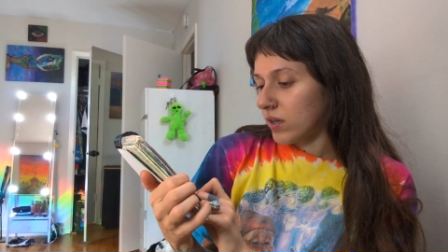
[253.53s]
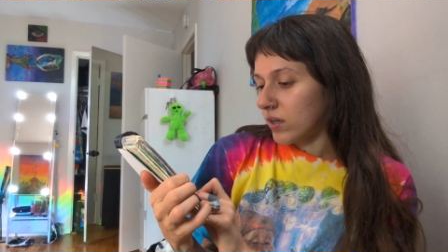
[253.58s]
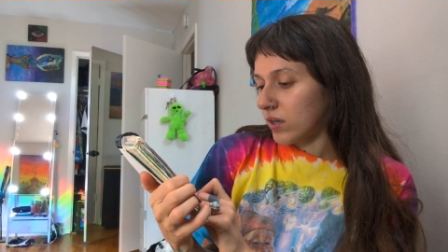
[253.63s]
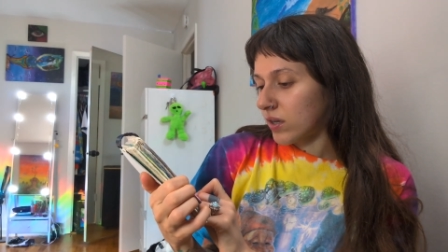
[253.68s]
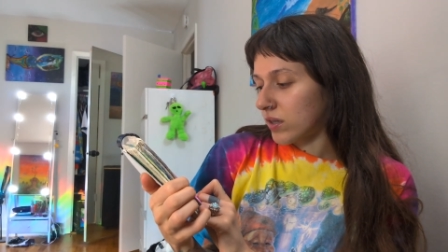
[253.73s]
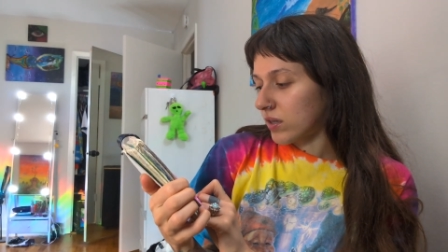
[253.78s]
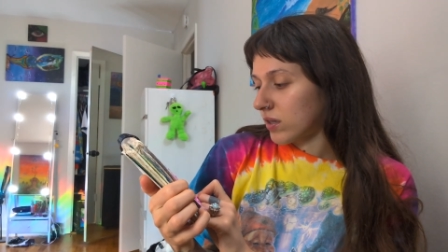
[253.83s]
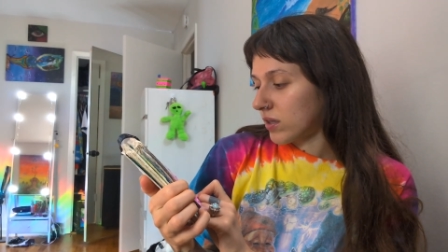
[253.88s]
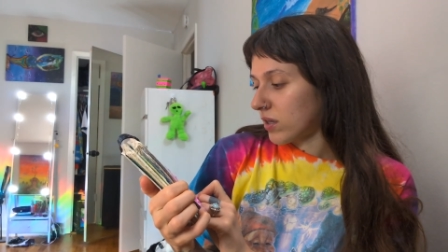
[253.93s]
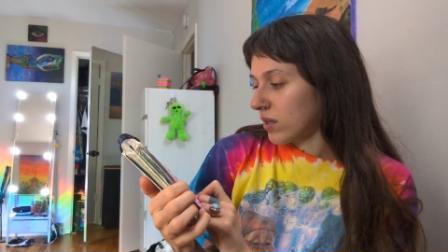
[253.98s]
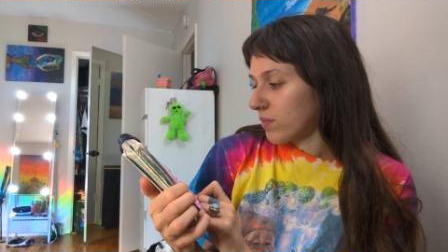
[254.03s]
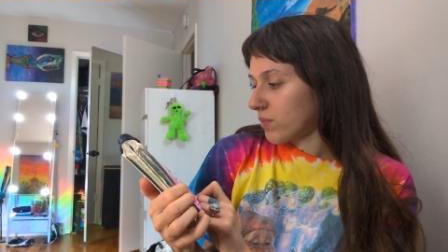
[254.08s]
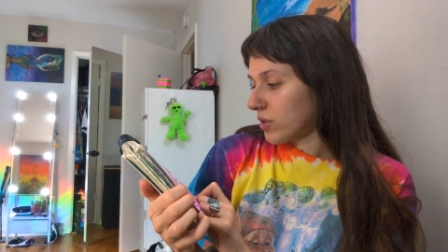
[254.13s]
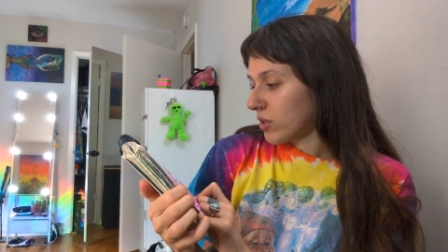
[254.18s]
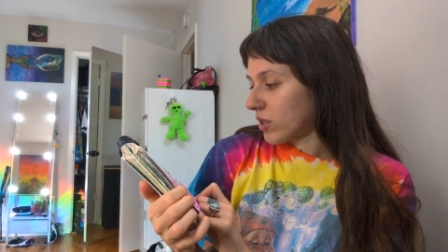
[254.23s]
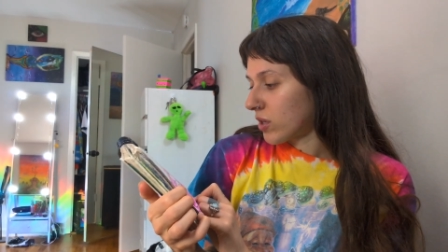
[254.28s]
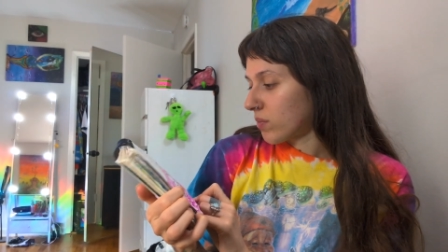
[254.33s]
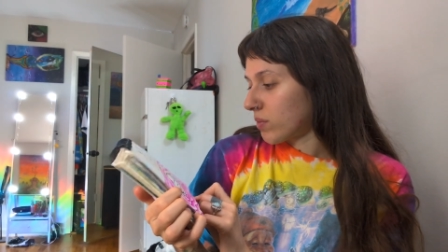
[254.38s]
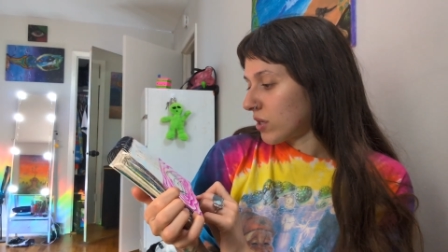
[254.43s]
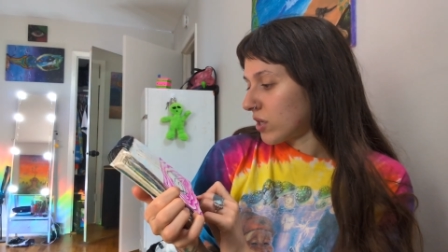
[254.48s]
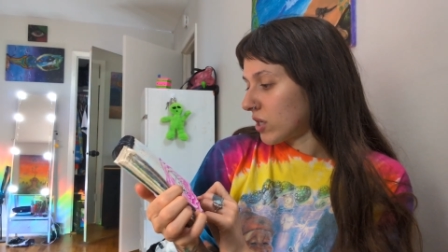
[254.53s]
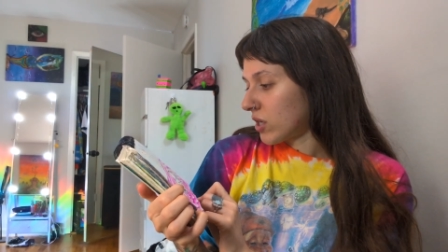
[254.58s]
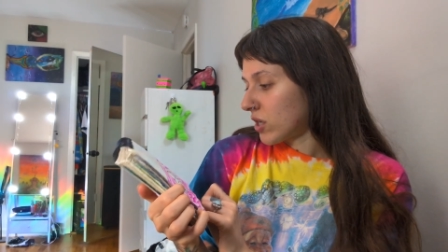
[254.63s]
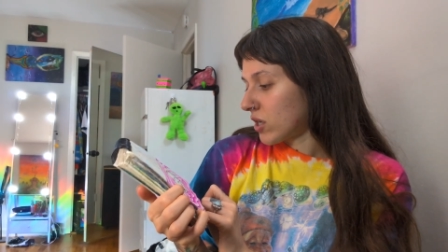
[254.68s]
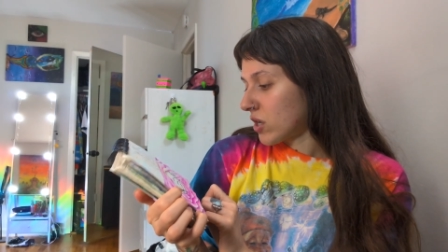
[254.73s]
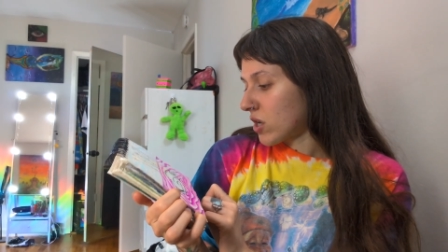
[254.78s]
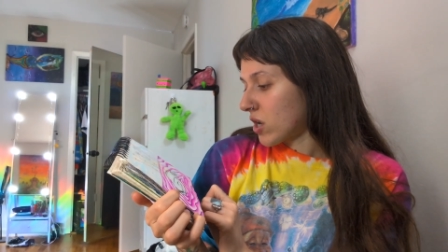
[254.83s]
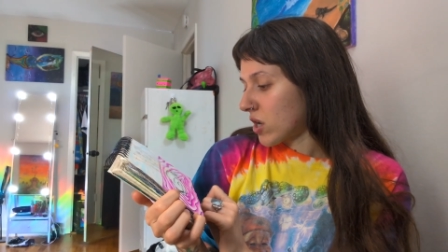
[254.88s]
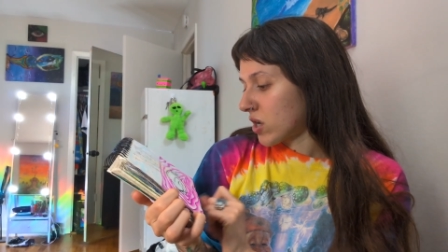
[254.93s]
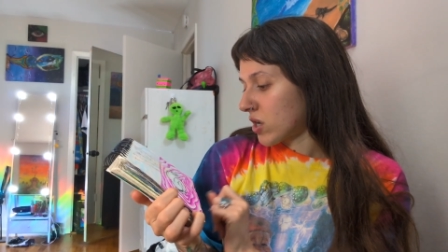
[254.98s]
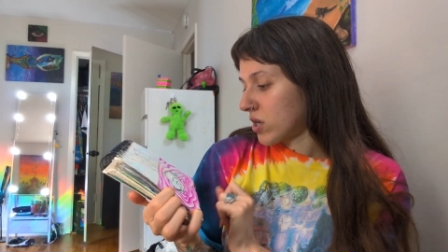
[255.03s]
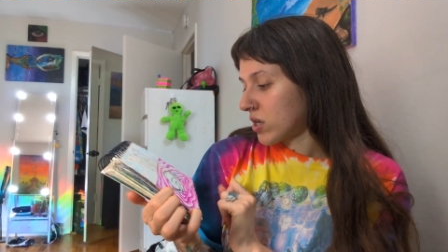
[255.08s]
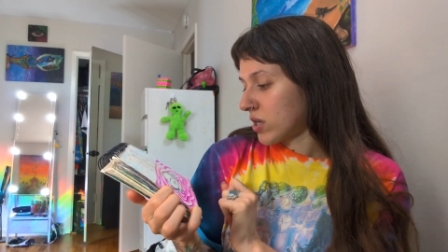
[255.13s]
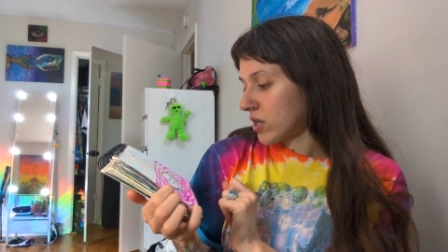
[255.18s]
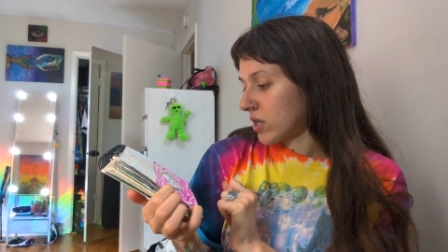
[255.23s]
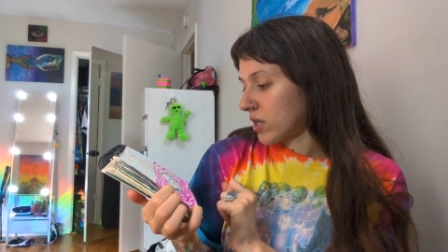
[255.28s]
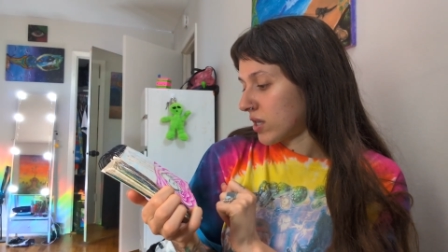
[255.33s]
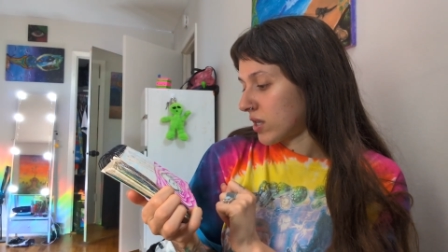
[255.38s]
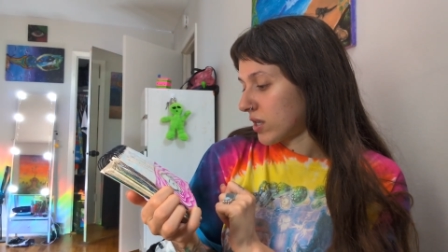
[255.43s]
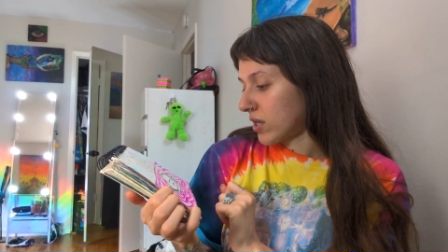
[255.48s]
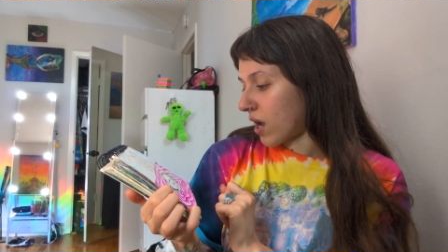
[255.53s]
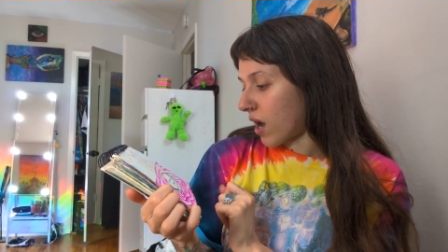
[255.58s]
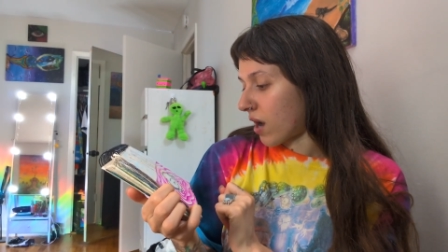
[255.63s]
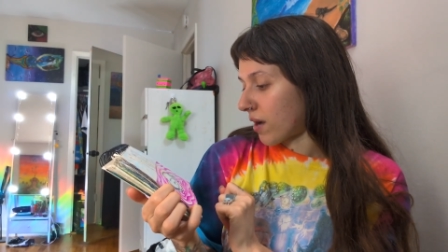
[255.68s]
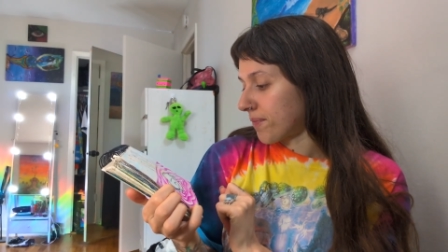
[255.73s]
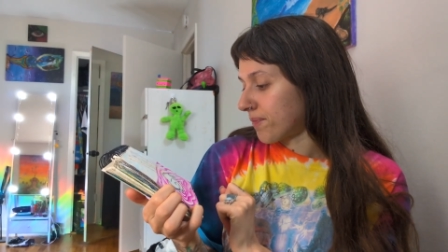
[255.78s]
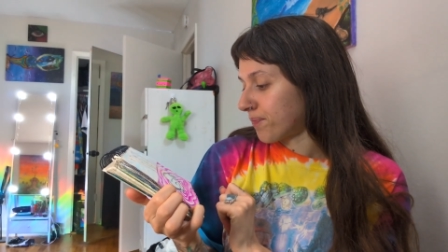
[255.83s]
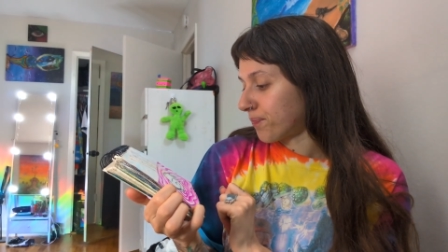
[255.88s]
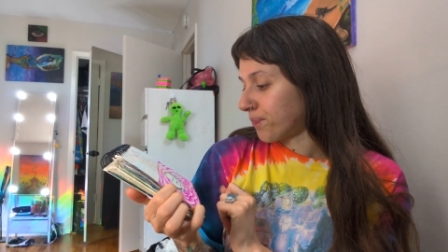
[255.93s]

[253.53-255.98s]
it seems to be. Yeah,